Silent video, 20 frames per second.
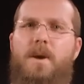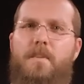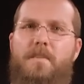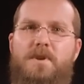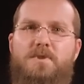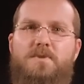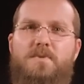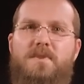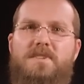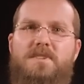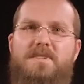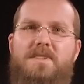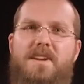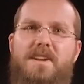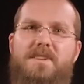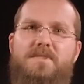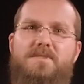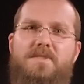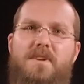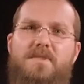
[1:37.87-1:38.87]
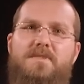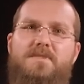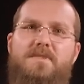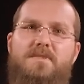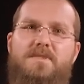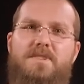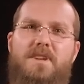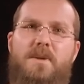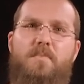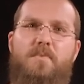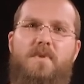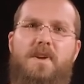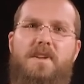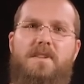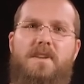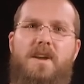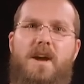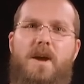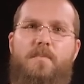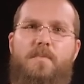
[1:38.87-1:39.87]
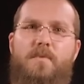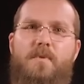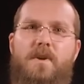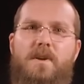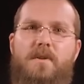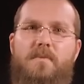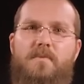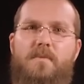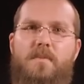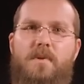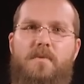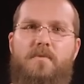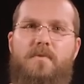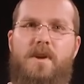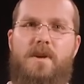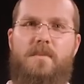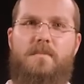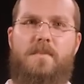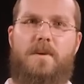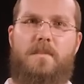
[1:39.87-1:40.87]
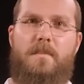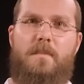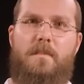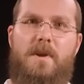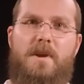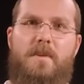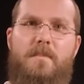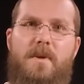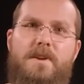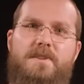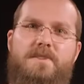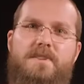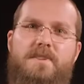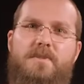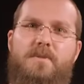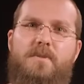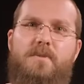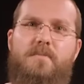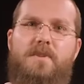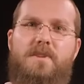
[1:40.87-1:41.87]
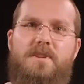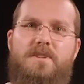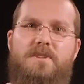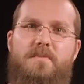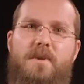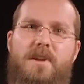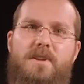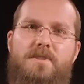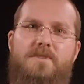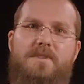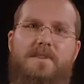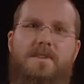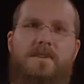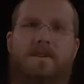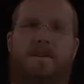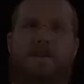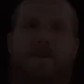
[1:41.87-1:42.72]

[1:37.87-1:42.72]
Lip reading: Measuring stands also separate the operator from the frame, minimizing thermal expansion.